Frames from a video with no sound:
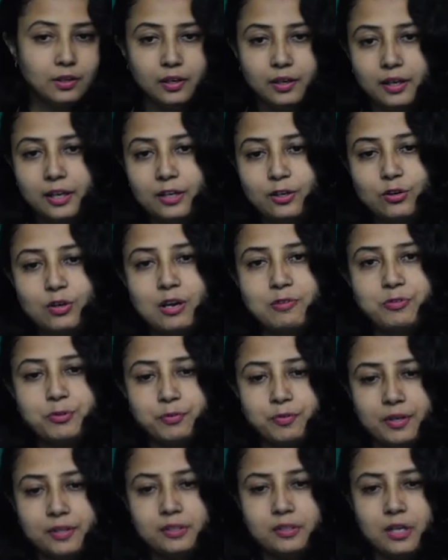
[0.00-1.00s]
Hello
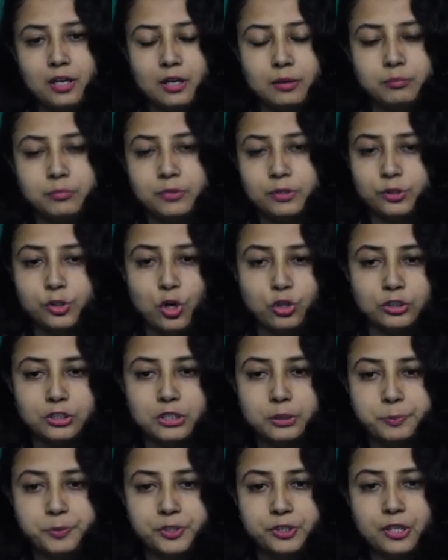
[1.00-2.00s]
everyone, I am uh, Dr.
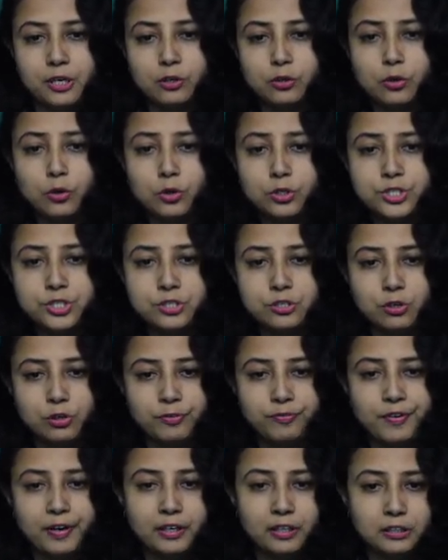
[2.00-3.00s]
Epsita Ghosh, your
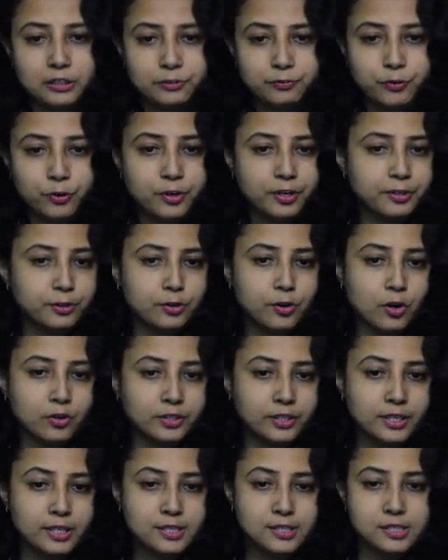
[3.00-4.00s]
faculty for
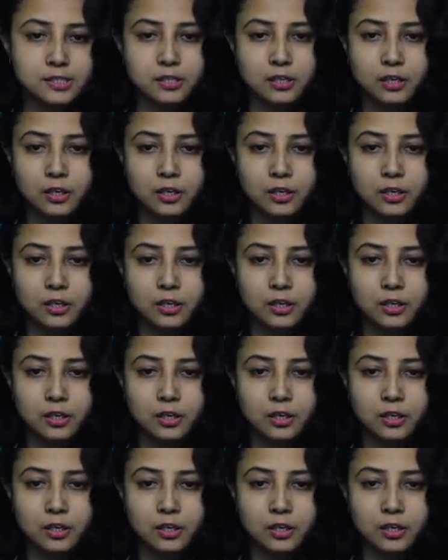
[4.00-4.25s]
endodontics.